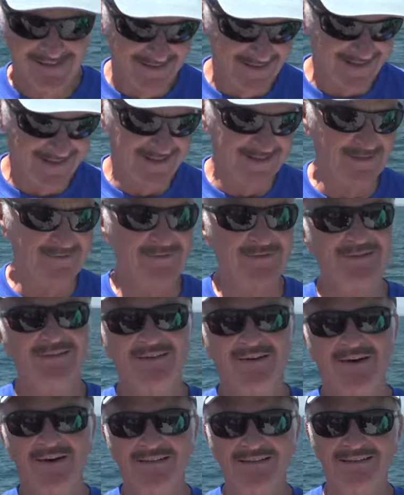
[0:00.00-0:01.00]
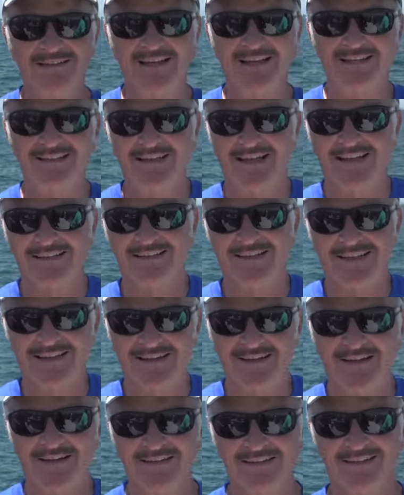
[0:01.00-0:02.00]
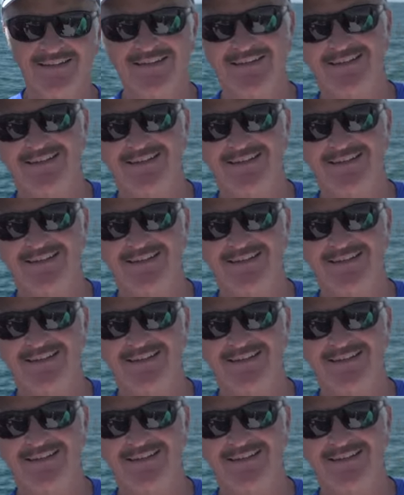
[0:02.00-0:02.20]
they come all decked out. They got all the